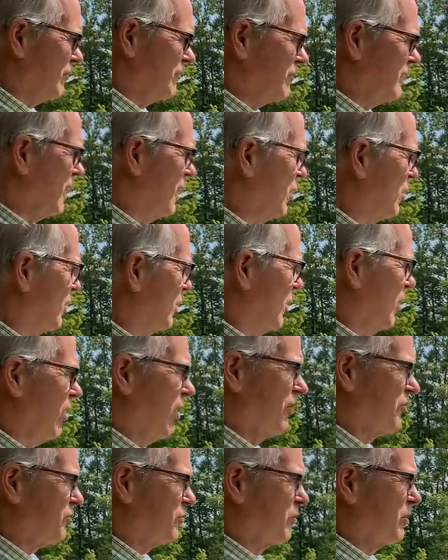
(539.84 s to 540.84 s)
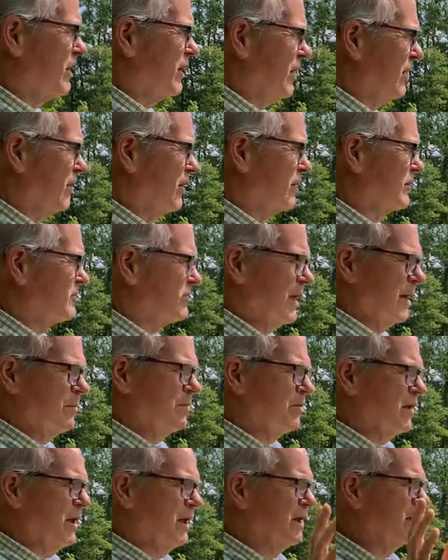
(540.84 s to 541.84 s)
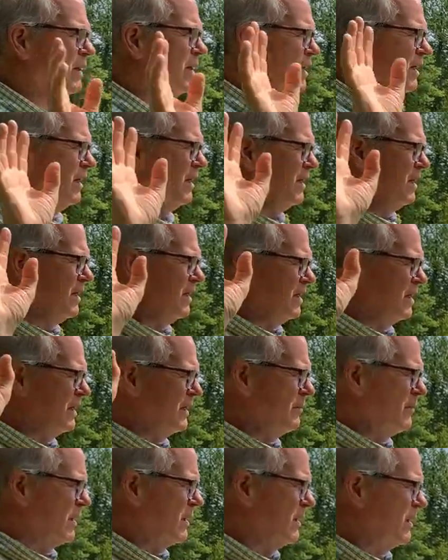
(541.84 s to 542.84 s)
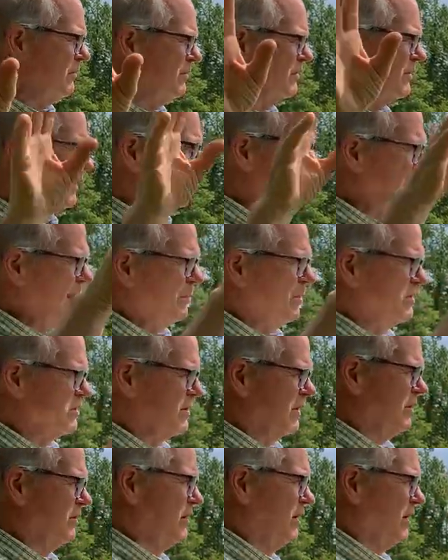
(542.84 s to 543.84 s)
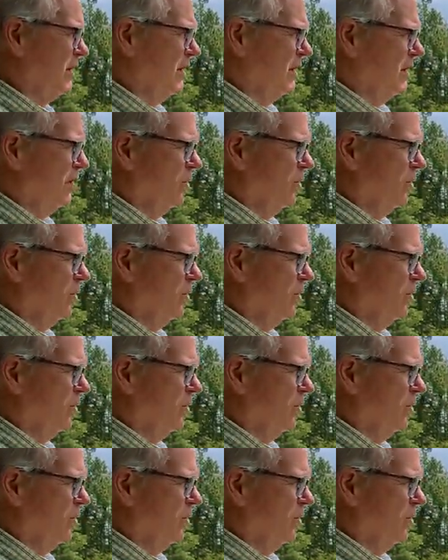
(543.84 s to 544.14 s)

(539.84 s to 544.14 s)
flower all through here. Same thing in the middle of campus and the uh,